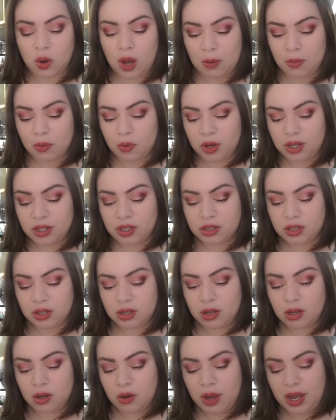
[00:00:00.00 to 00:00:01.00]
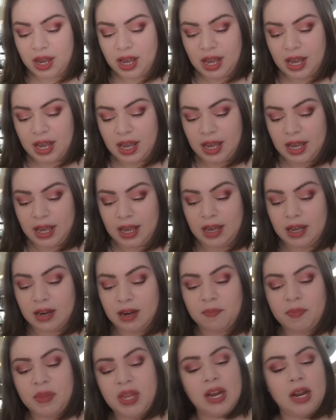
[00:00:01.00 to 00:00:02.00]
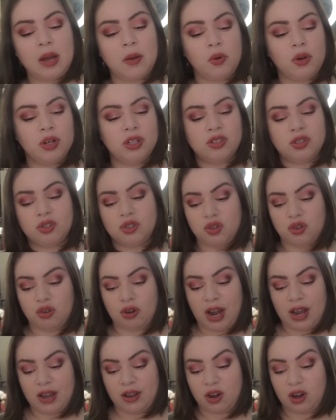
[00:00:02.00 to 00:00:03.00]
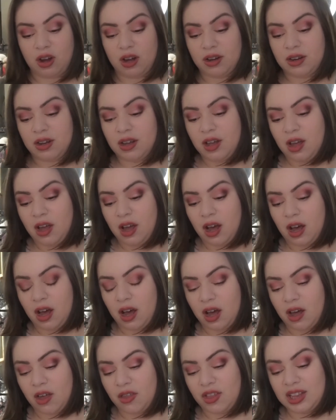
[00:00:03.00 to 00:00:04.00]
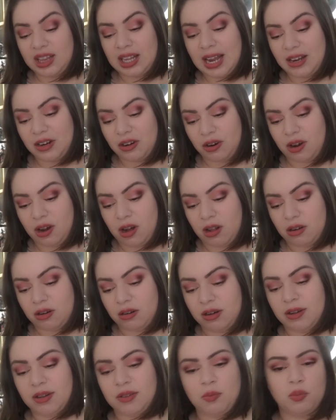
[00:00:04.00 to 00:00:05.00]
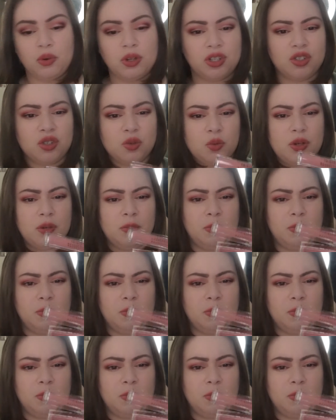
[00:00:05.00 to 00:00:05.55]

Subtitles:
I'm going to go ahead and I'm going to try on the lighter color, which one